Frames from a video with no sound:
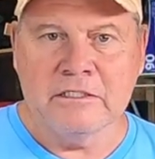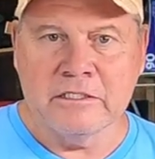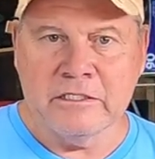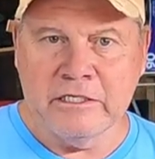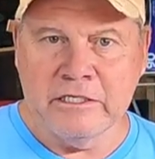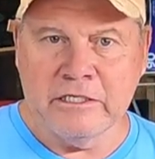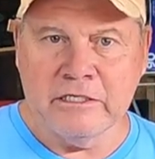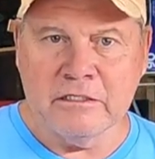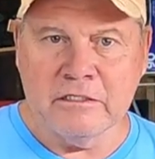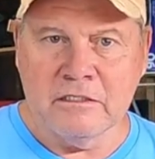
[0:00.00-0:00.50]
to
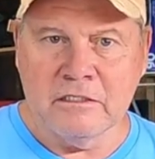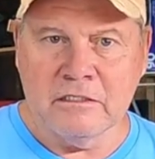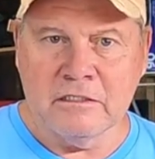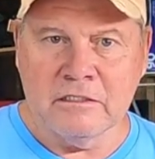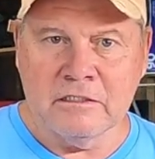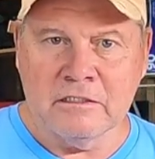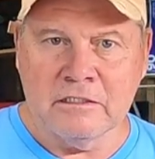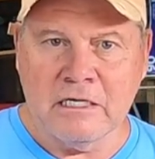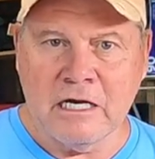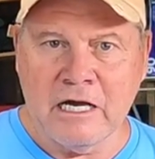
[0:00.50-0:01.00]
get
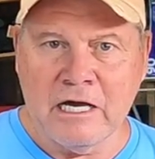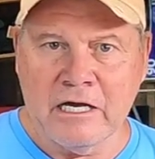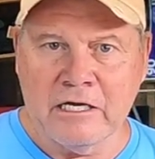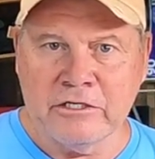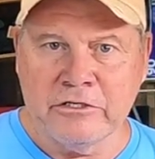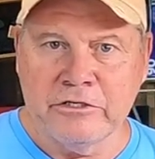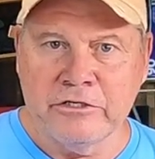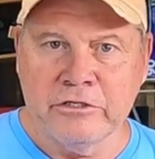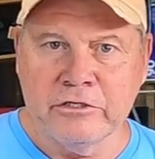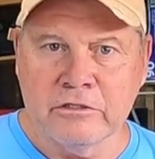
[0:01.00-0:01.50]
uh, an
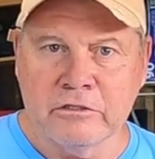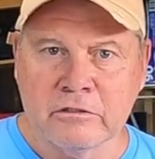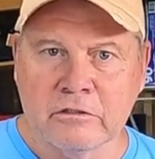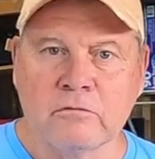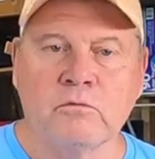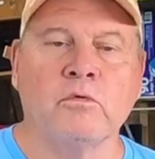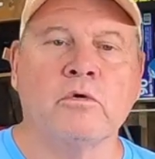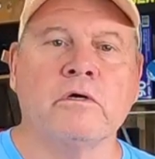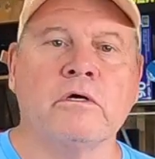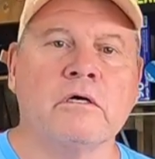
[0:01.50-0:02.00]
idea
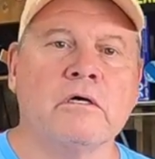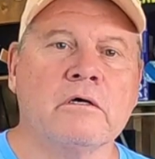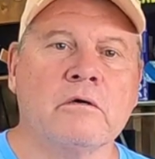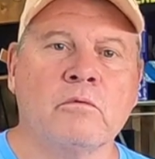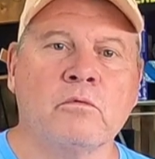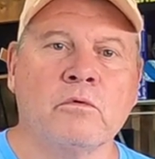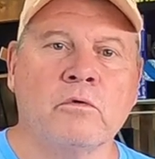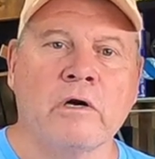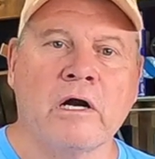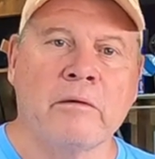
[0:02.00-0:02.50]
of what
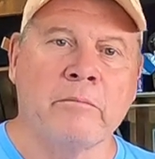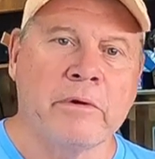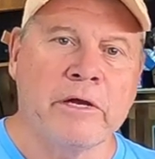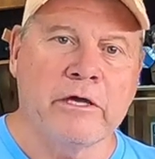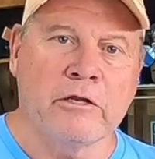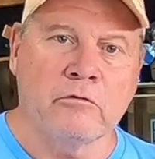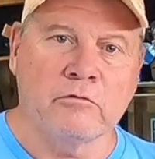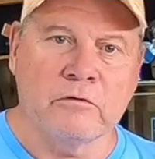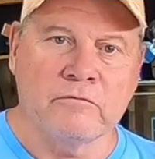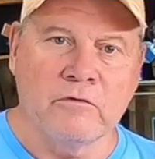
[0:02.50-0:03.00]
where I'm
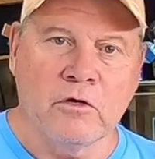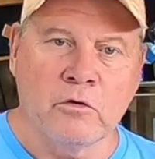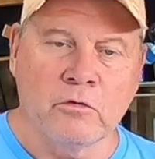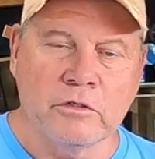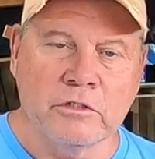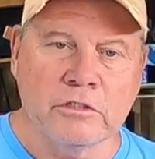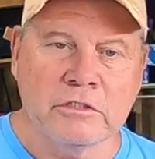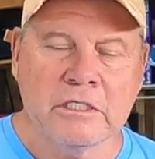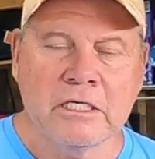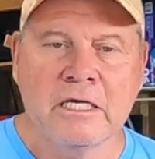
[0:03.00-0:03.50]
at on the
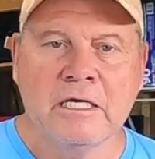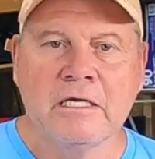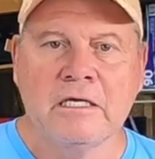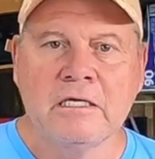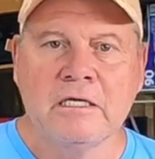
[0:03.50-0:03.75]
voltage.